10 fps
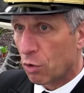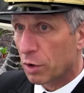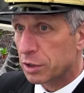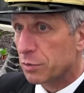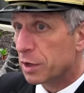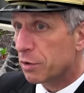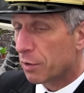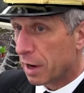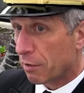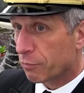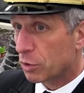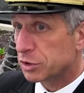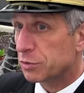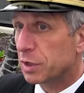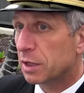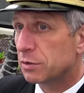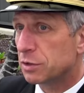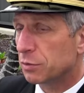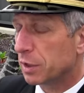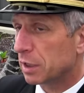Corps unit or an Air Force unit
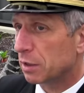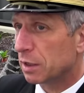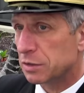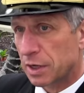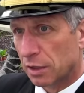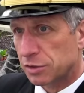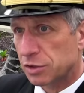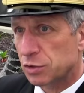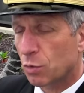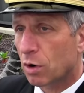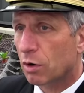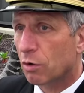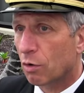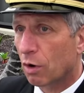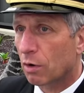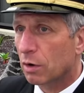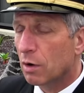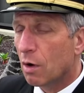doing intelligence work or